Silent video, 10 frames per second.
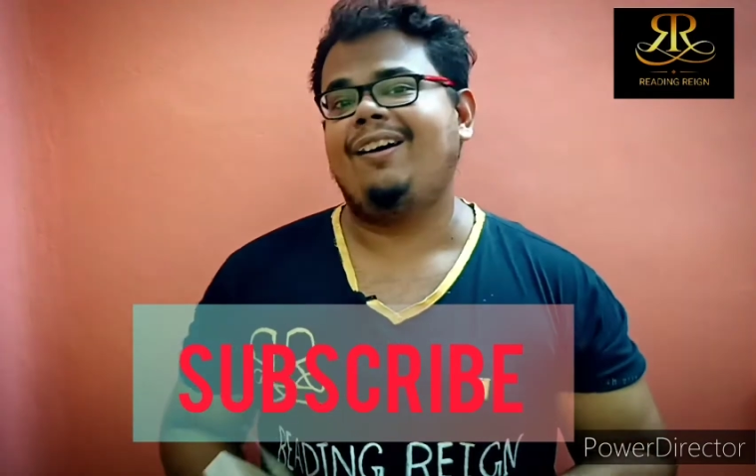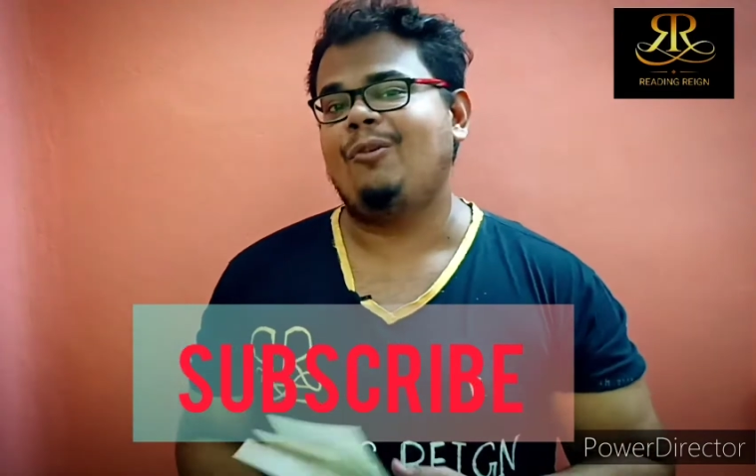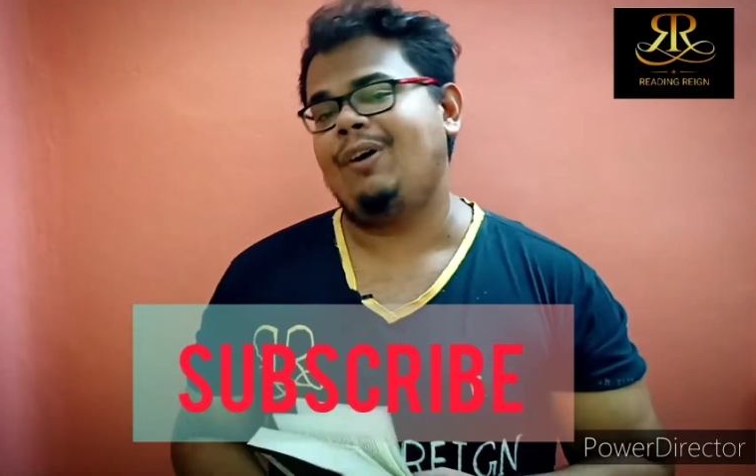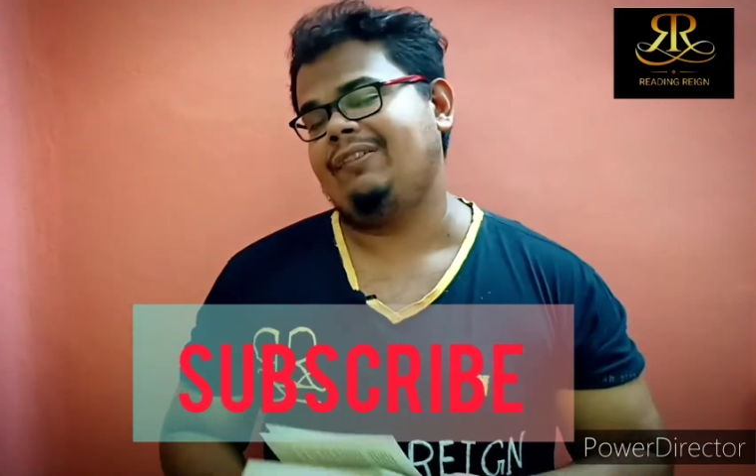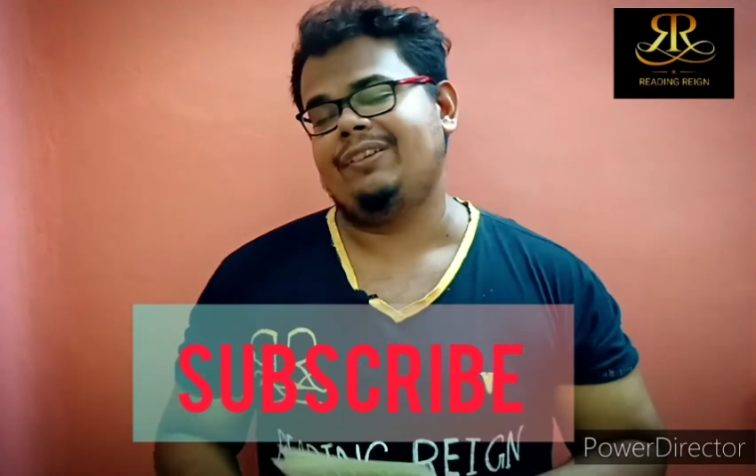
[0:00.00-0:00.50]

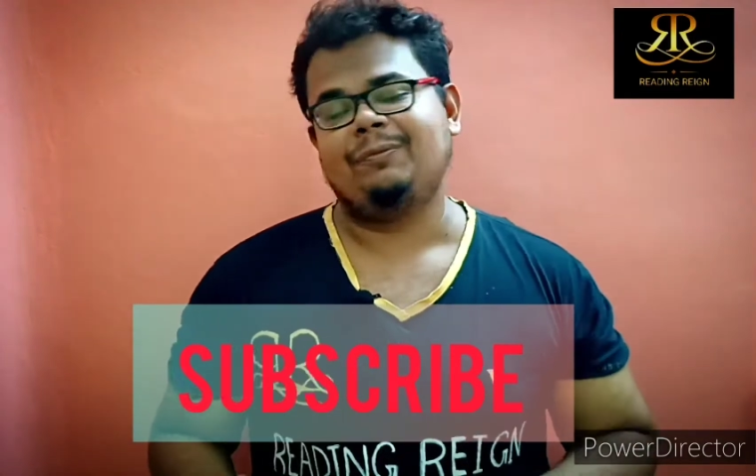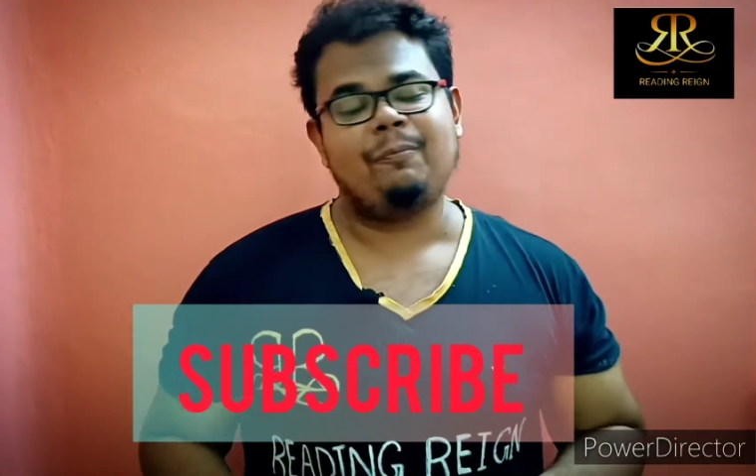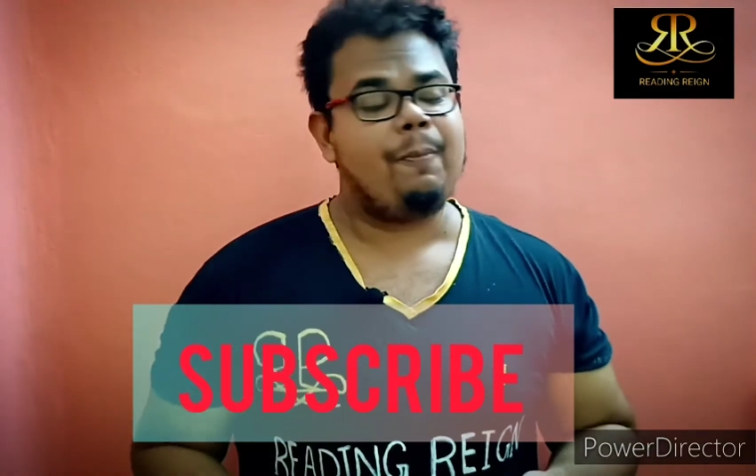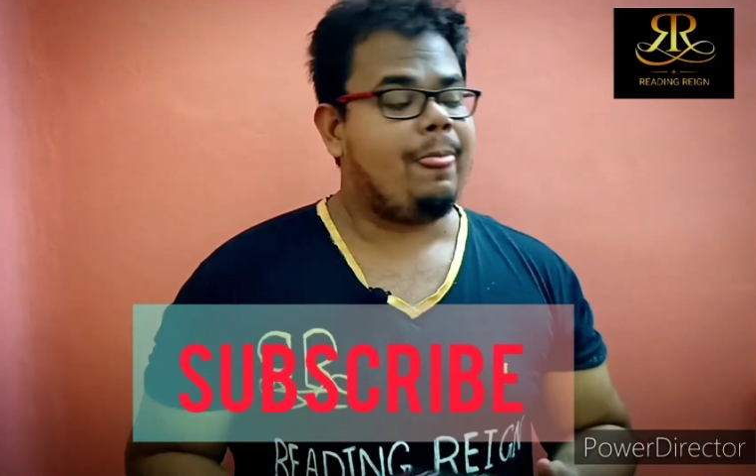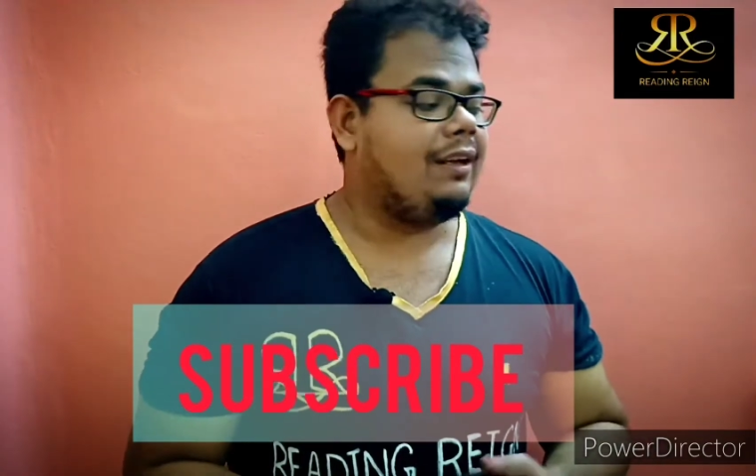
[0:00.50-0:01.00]
whatever.
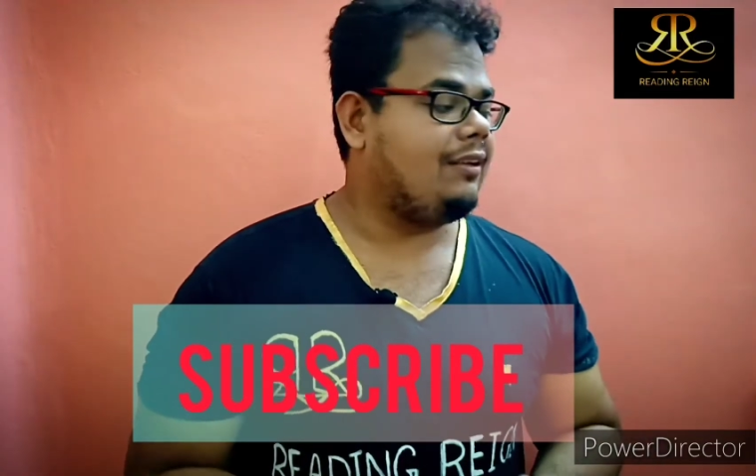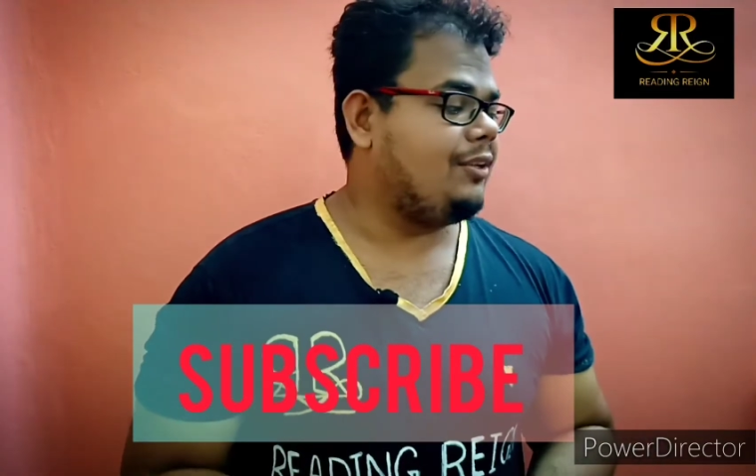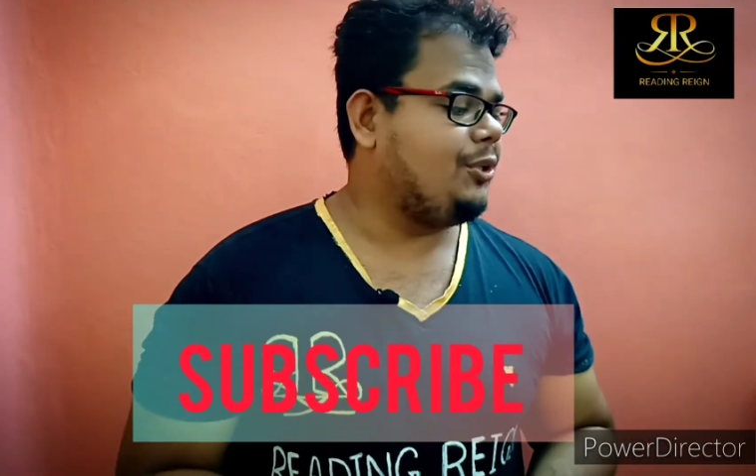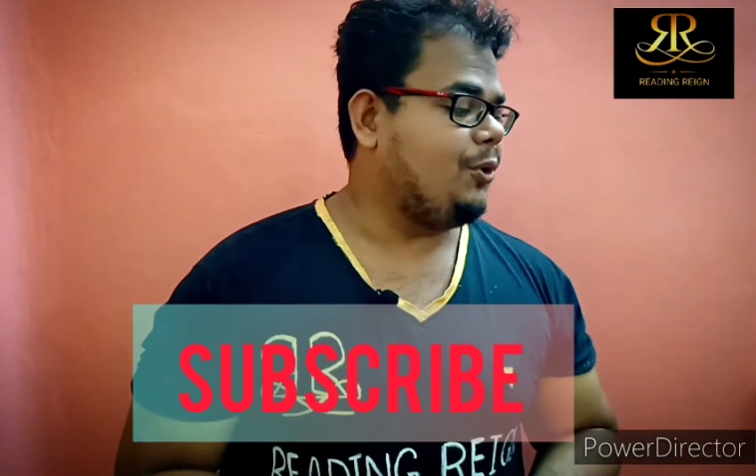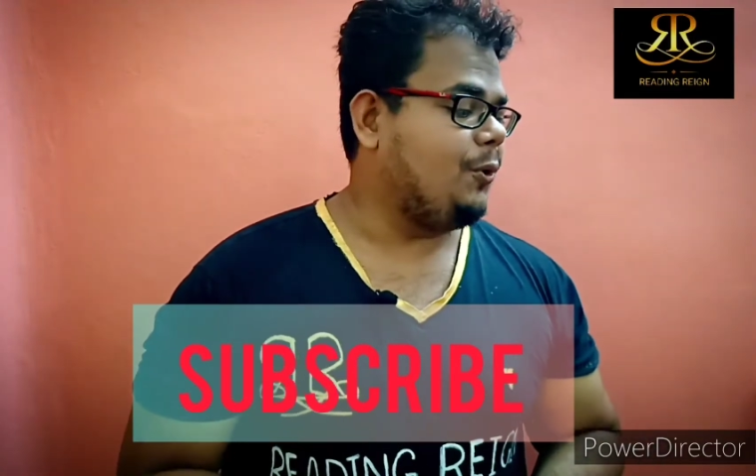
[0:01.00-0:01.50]

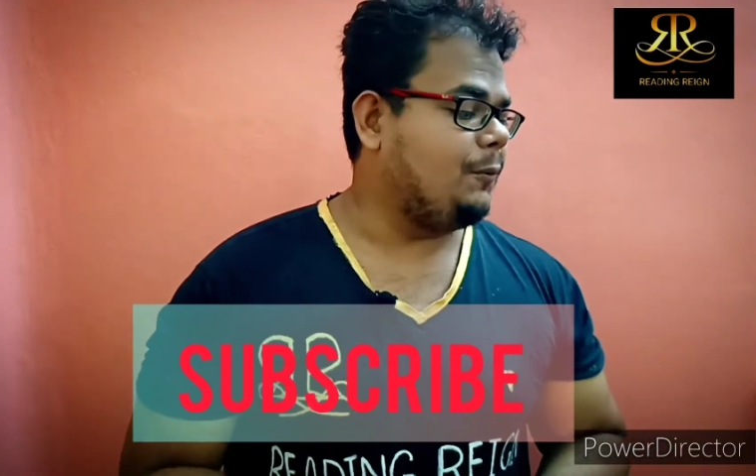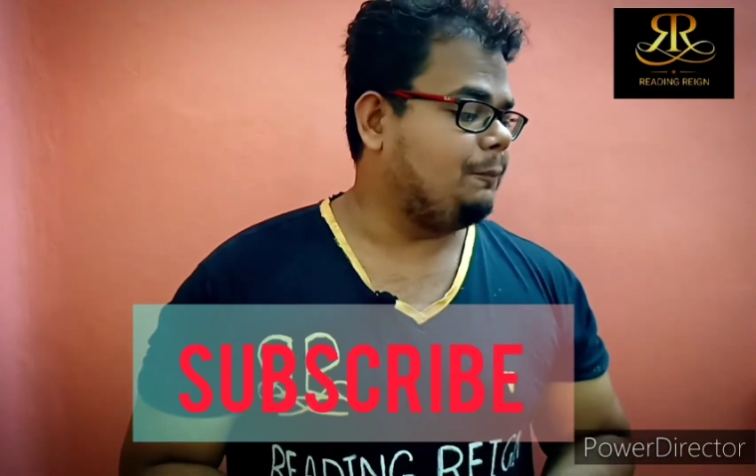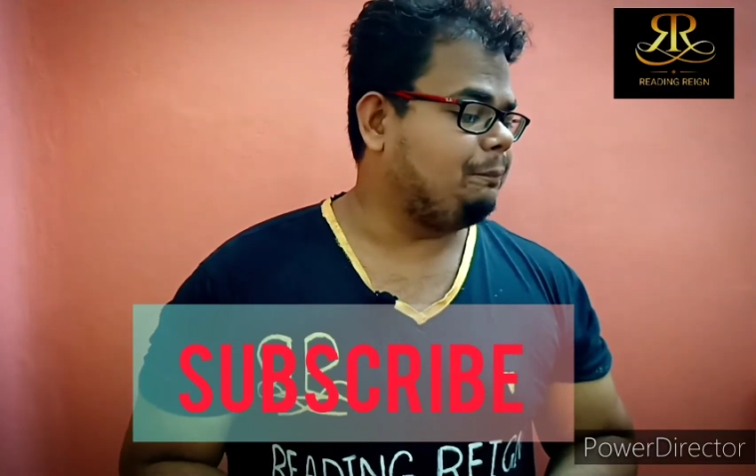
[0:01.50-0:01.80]
So